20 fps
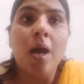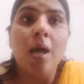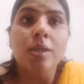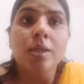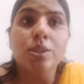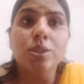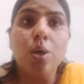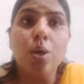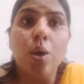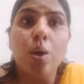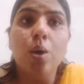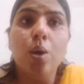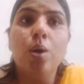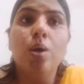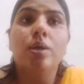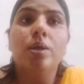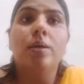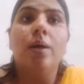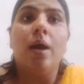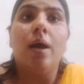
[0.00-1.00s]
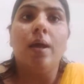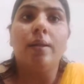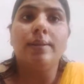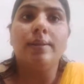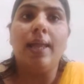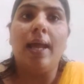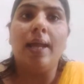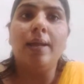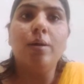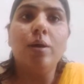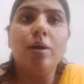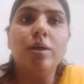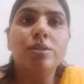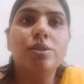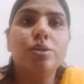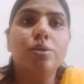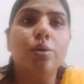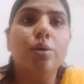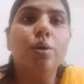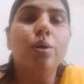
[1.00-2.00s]
So then
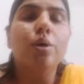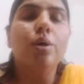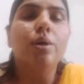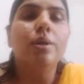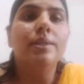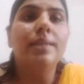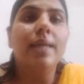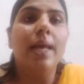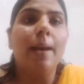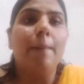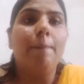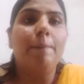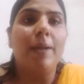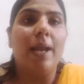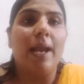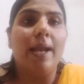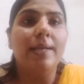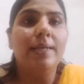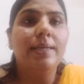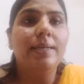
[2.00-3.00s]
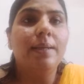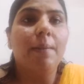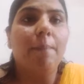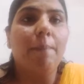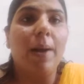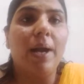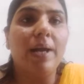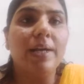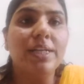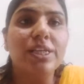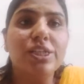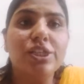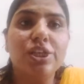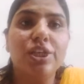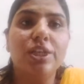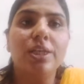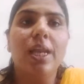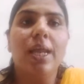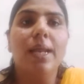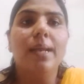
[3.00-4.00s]
also they applied the
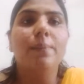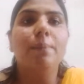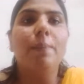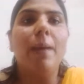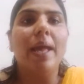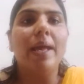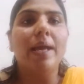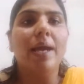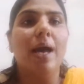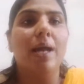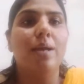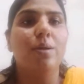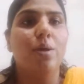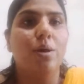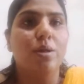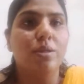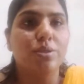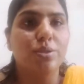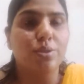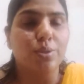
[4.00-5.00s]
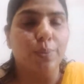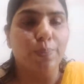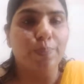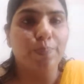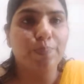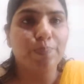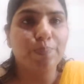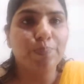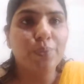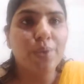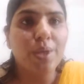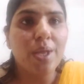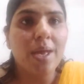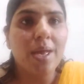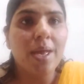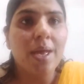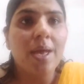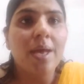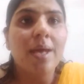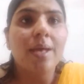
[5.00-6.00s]
partition in Bengal also.
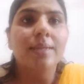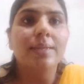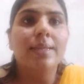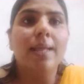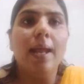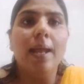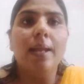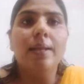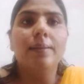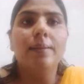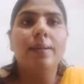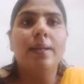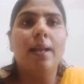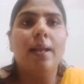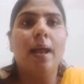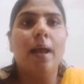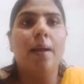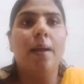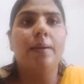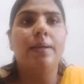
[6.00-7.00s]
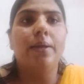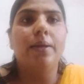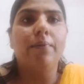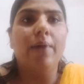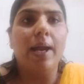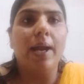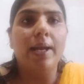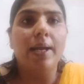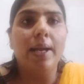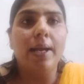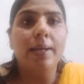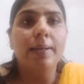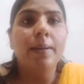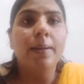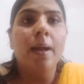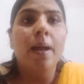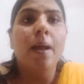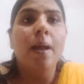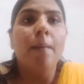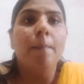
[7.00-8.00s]
They divided
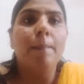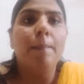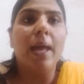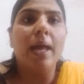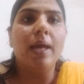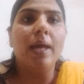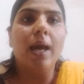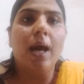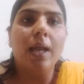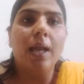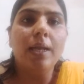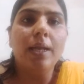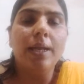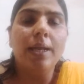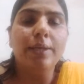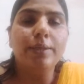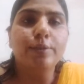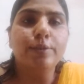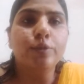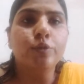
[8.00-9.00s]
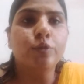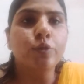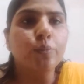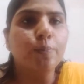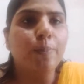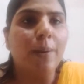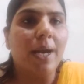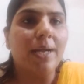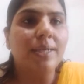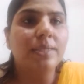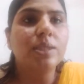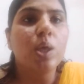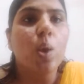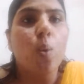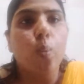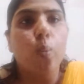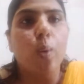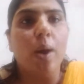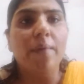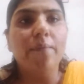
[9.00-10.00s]
Bengal into two parts,
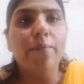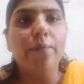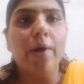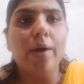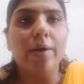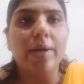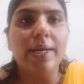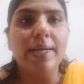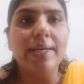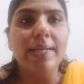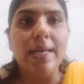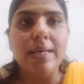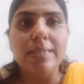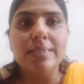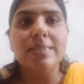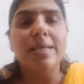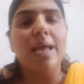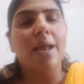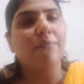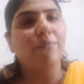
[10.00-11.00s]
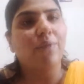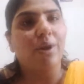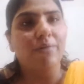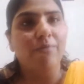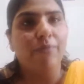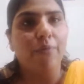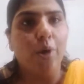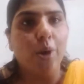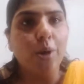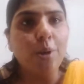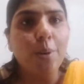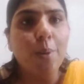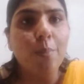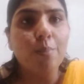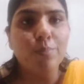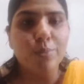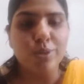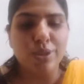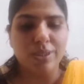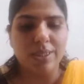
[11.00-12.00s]
one for Indians and one for
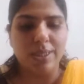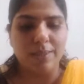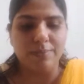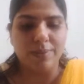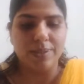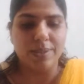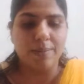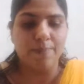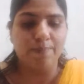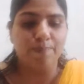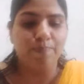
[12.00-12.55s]
Muslims.